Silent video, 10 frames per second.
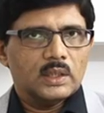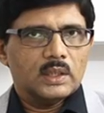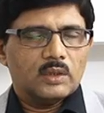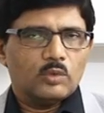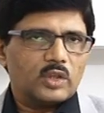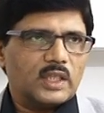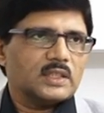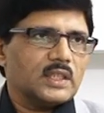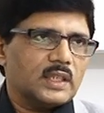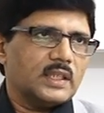What
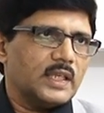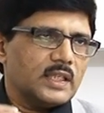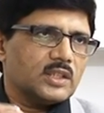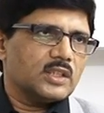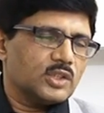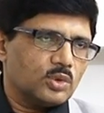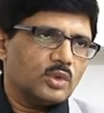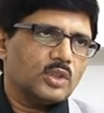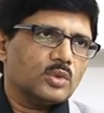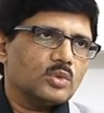exactly laser is
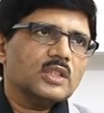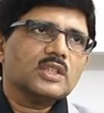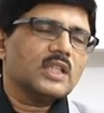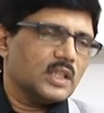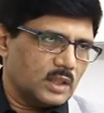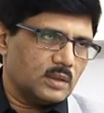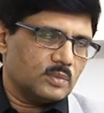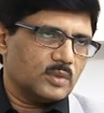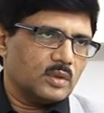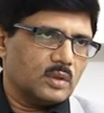doing to the skin,
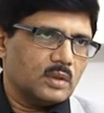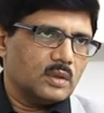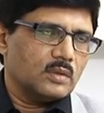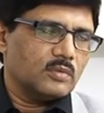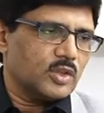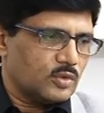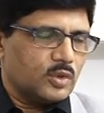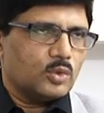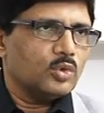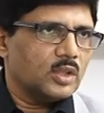which we
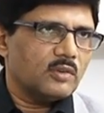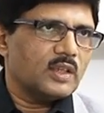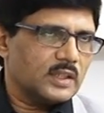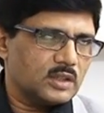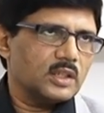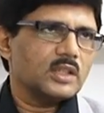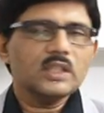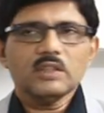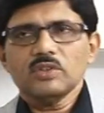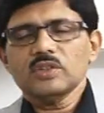do in our aesthetic
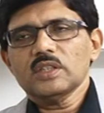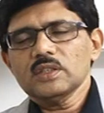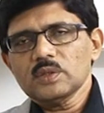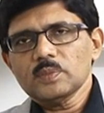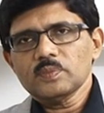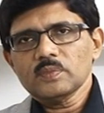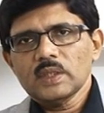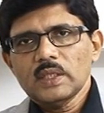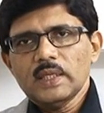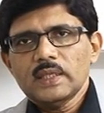division, is
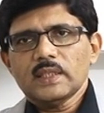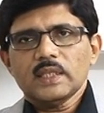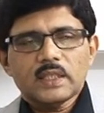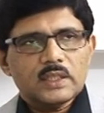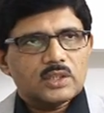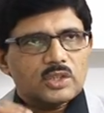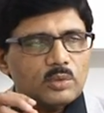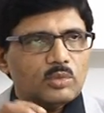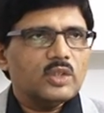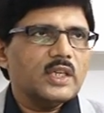that it
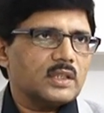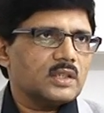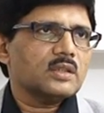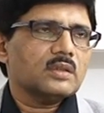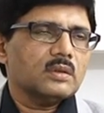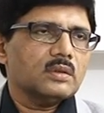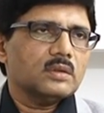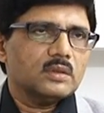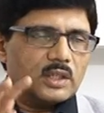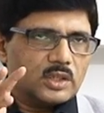stimulates
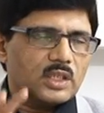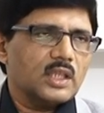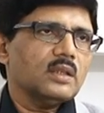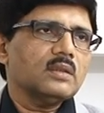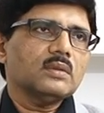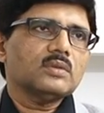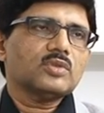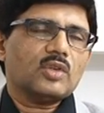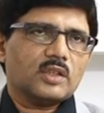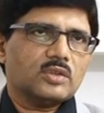the skin
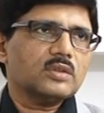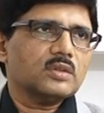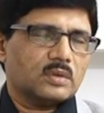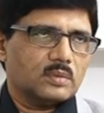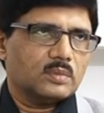structures,